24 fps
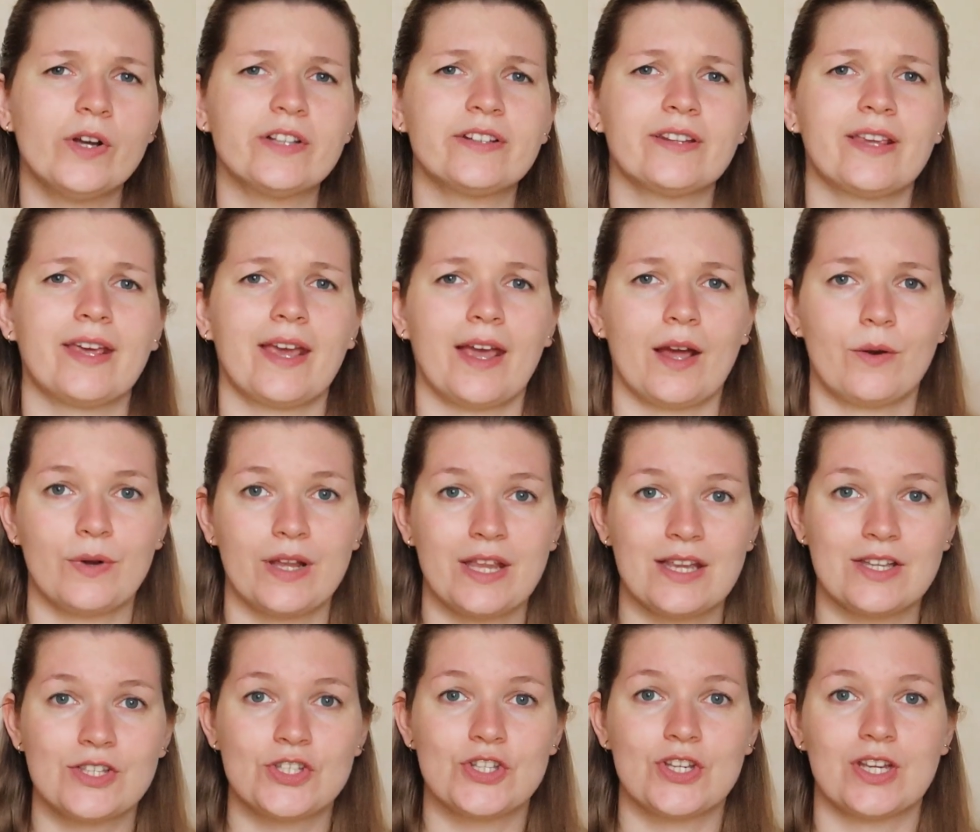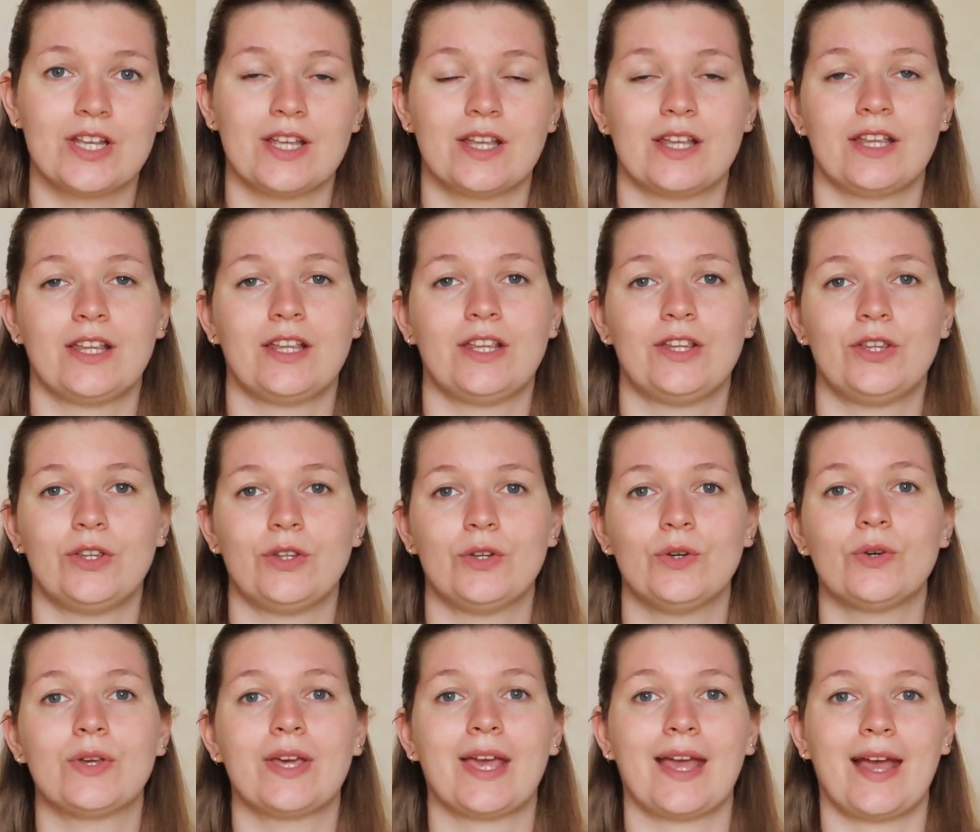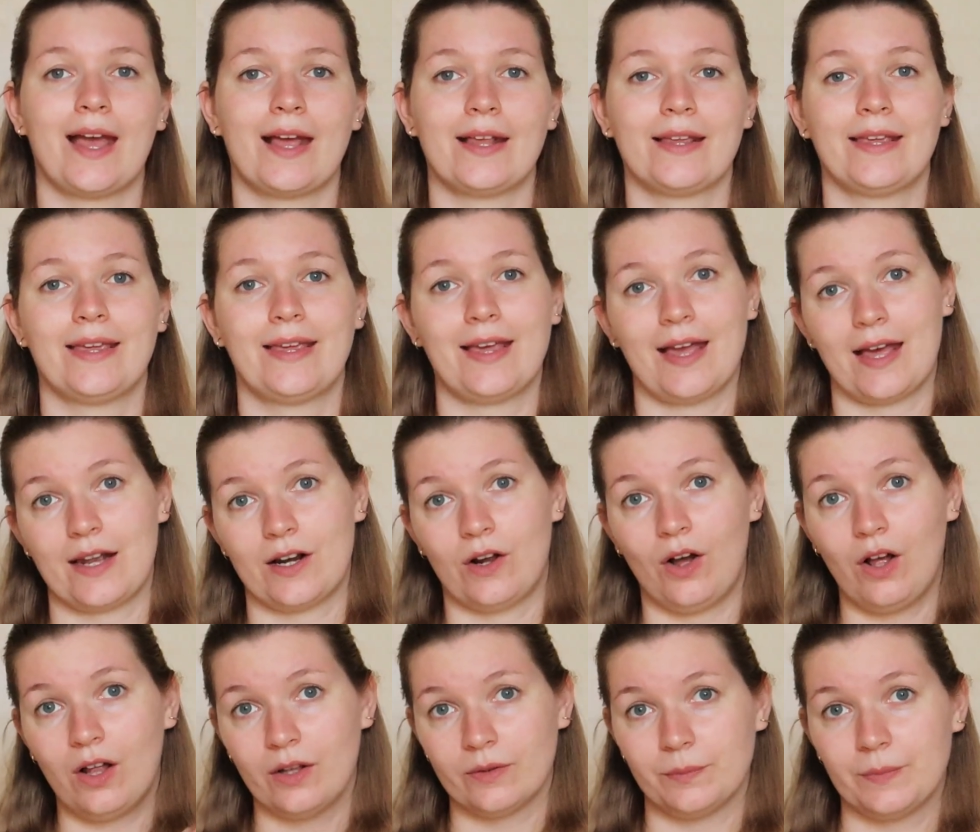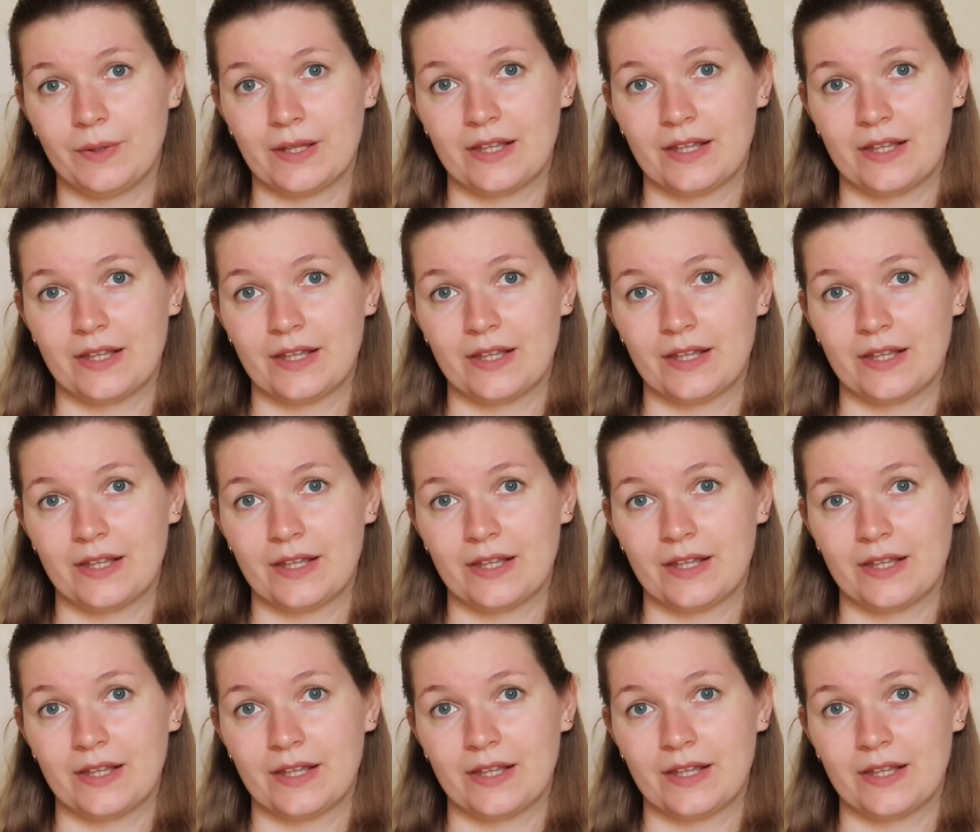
carriage you can get on,